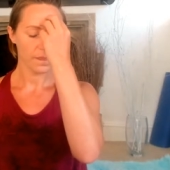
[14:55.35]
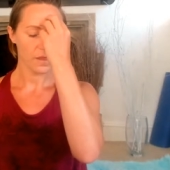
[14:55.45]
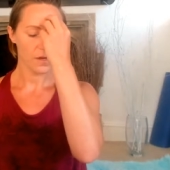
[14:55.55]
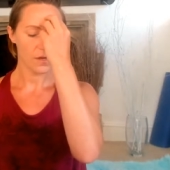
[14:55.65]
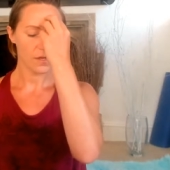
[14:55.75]

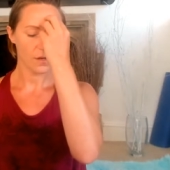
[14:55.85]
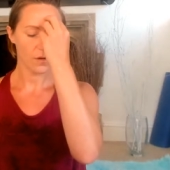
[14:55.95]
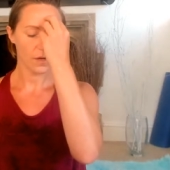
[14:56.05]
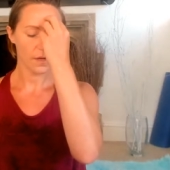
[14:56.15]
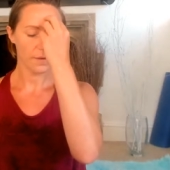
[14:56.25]
third
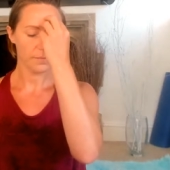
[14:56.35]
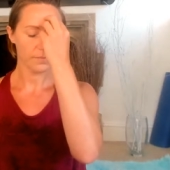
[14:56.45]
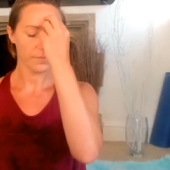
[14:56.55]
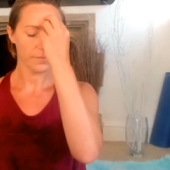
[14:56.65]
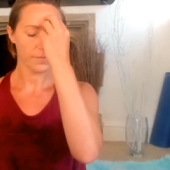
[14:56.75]
eye
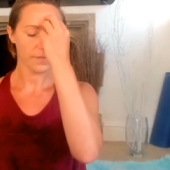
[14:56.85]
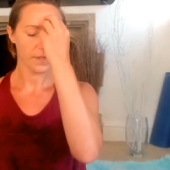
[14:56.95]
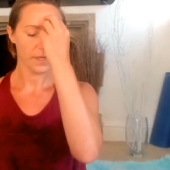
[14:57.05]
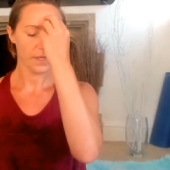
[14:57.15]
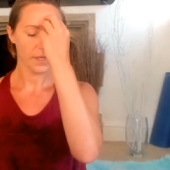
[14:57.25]

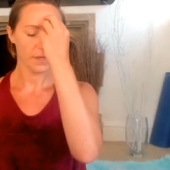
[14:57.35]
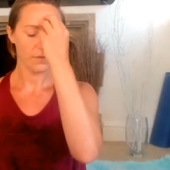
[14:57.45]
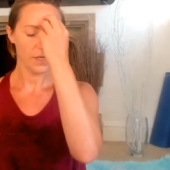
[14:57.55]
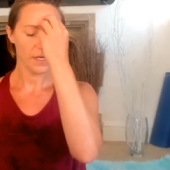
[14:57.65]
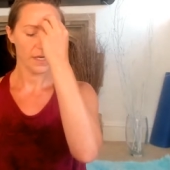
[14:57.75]
and
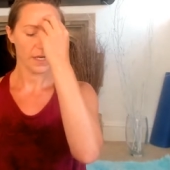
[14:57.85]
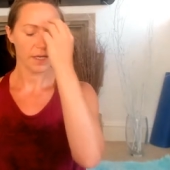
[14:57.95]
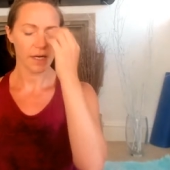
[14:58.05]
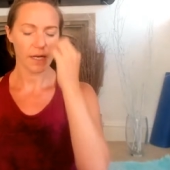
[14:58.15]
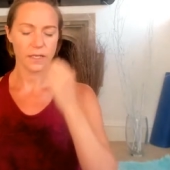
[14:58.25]
really get
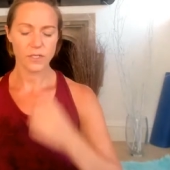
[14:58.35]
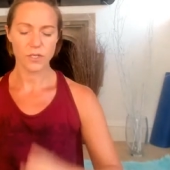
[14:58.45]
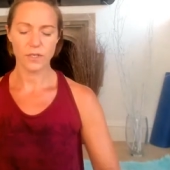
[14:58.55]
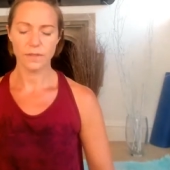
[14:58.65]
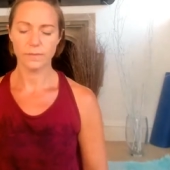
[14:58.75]
connection.